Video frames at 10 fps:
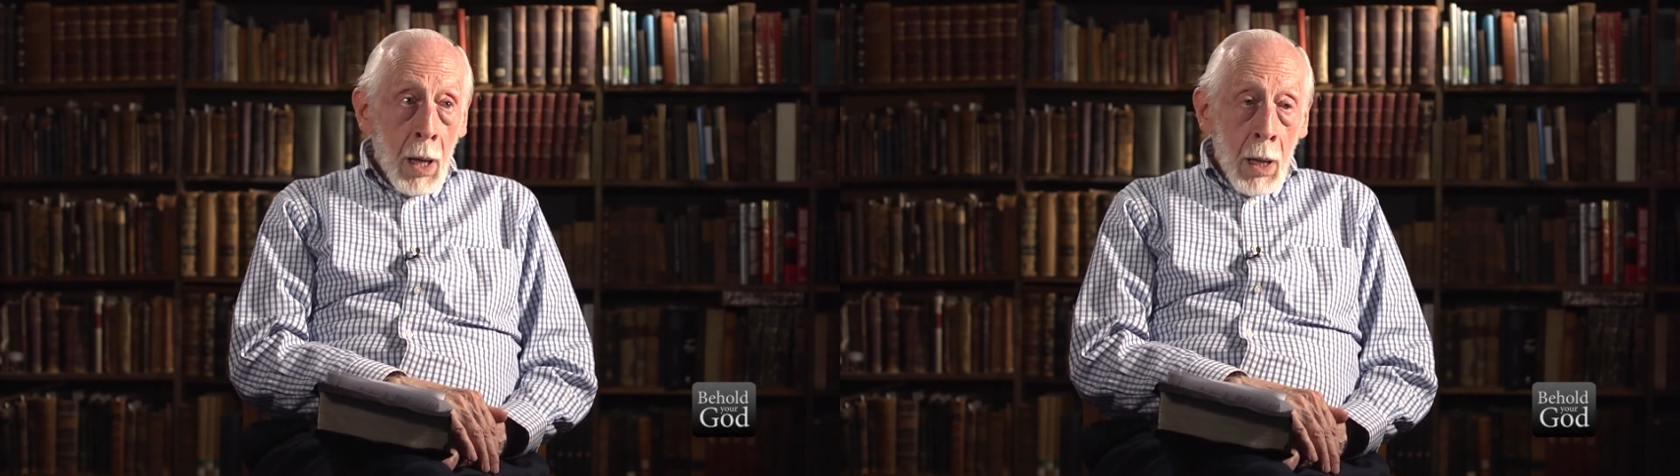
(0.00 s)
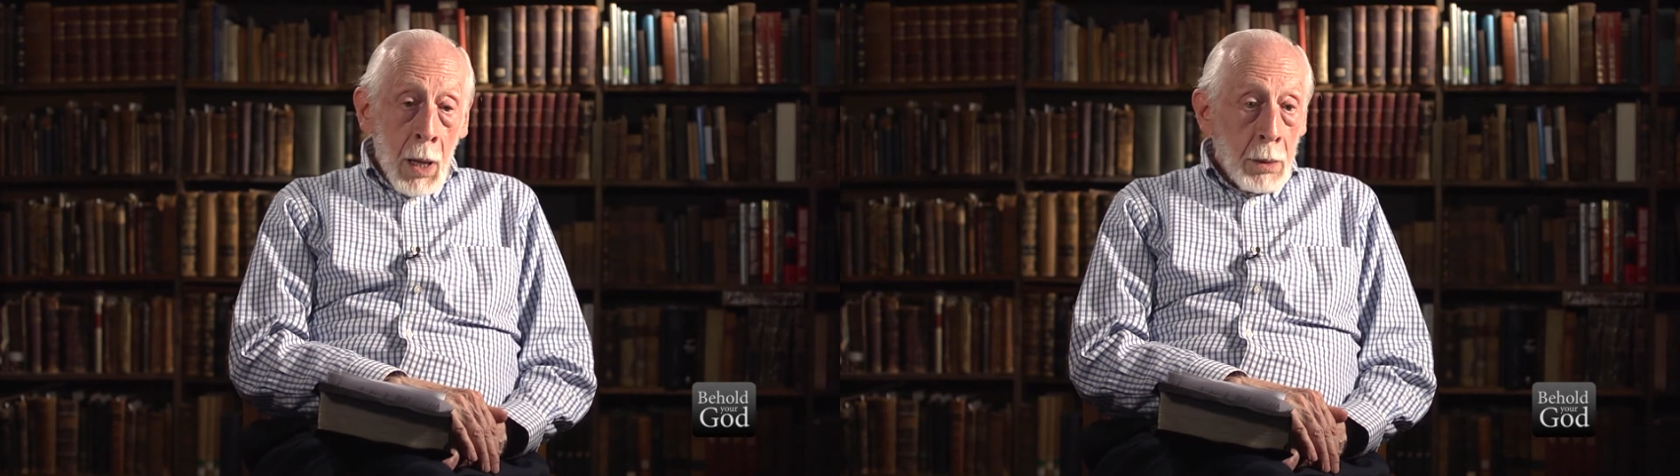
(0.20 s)

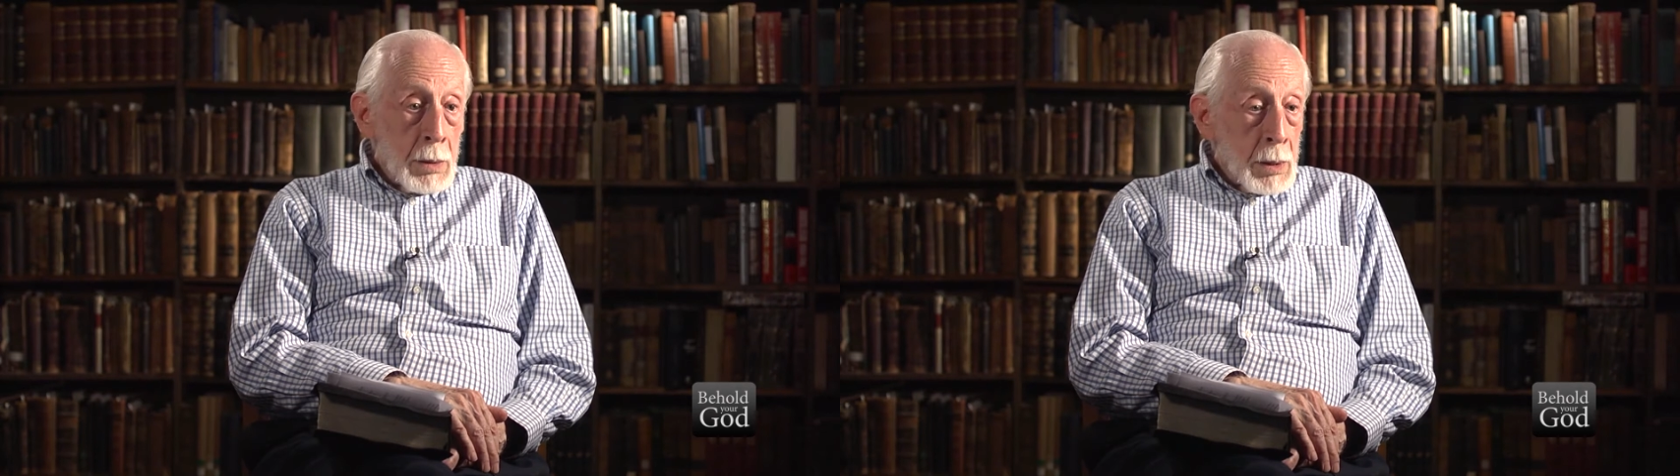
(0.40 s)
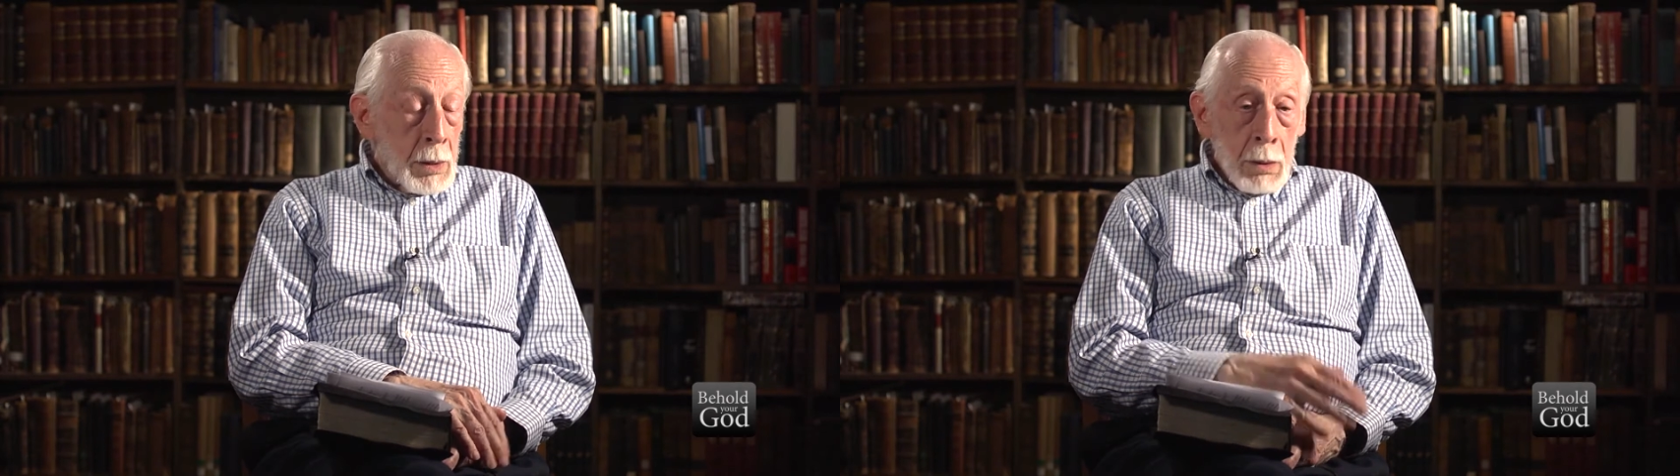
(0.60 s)

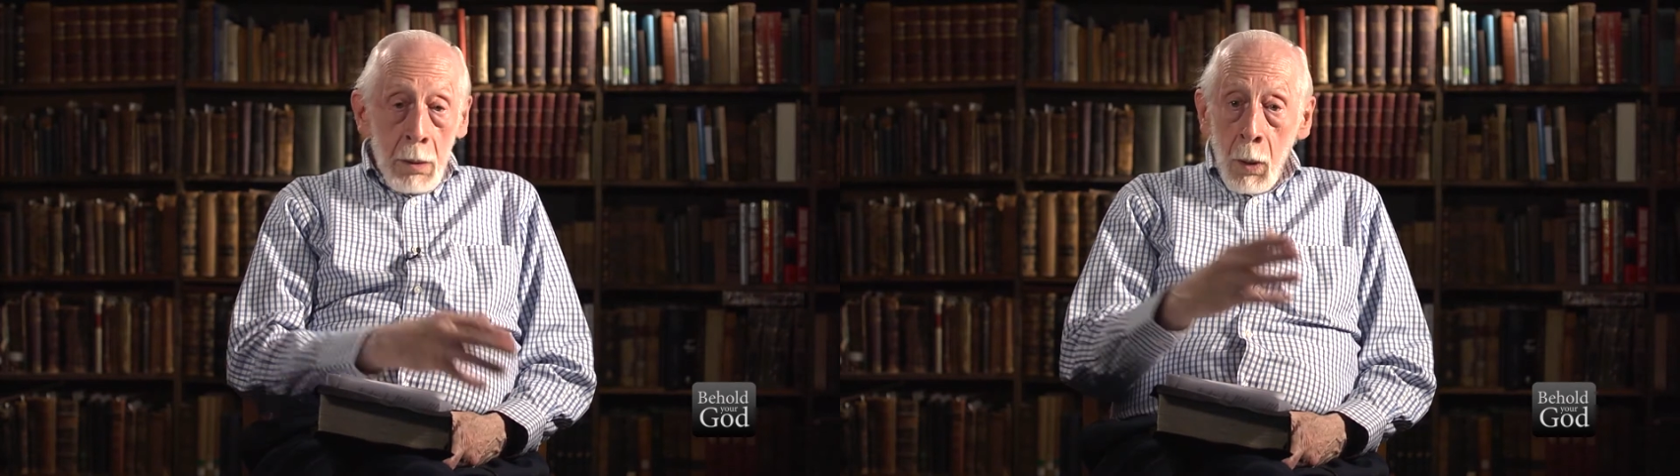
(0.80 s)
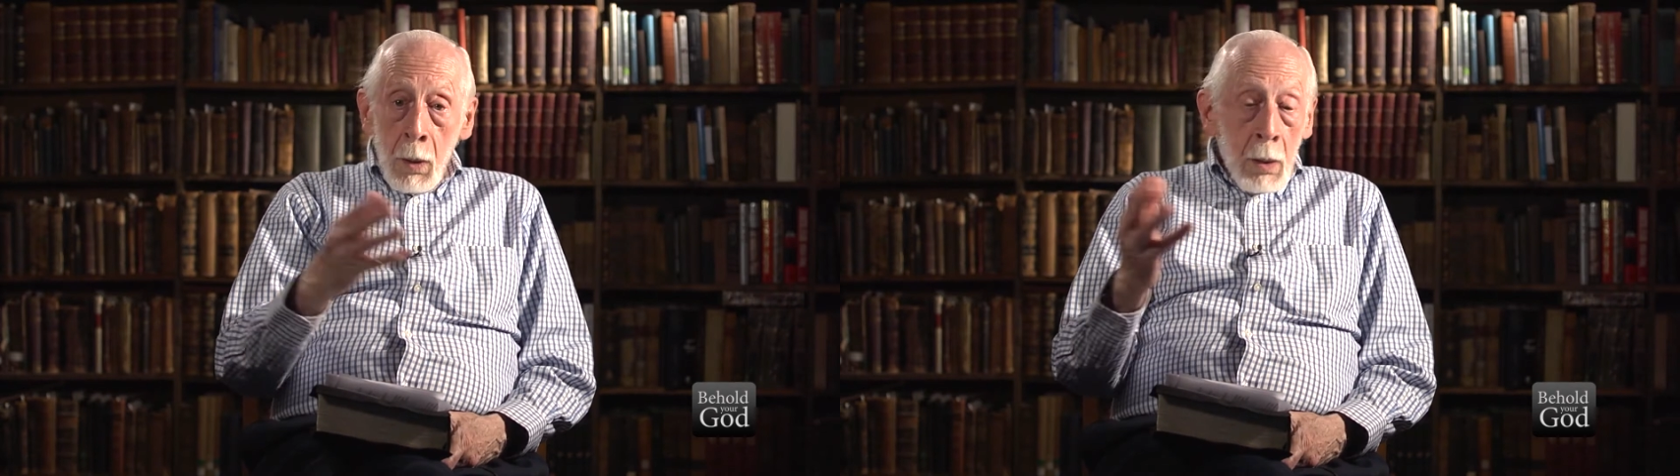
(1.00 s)
And
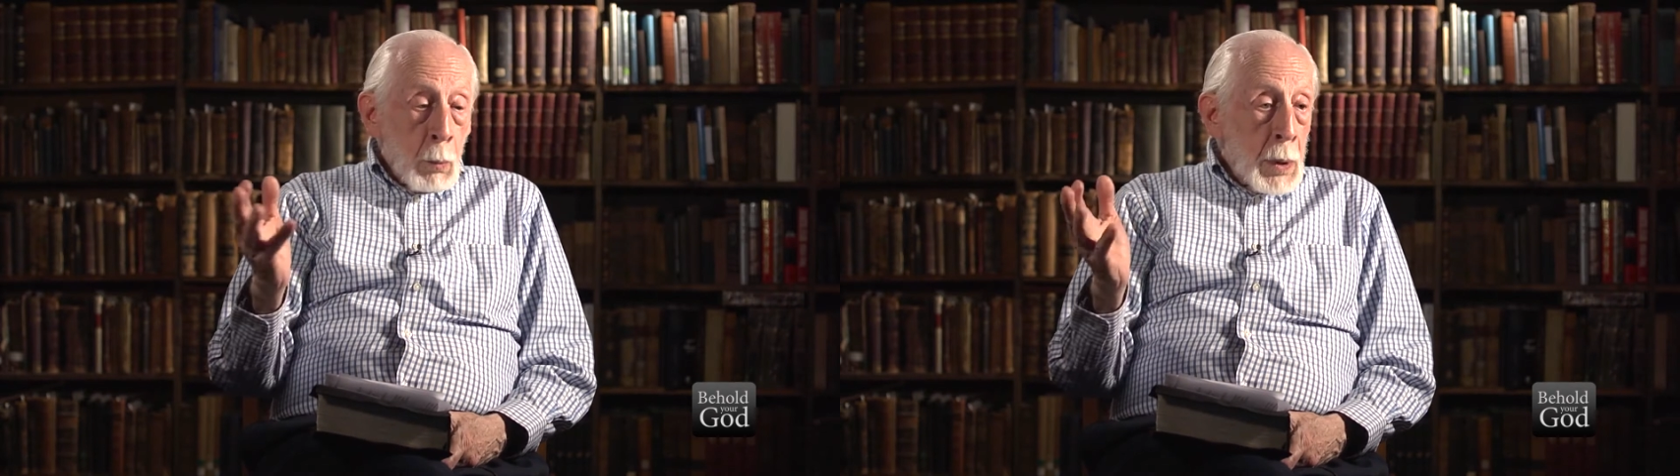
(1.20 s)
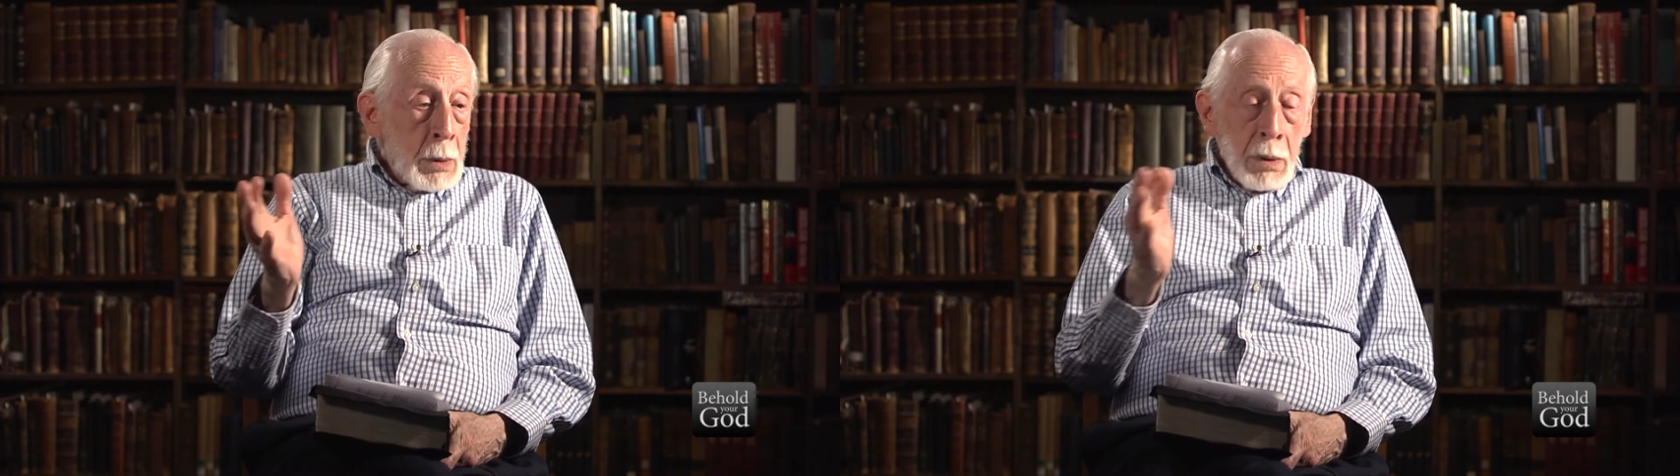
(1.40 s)
when you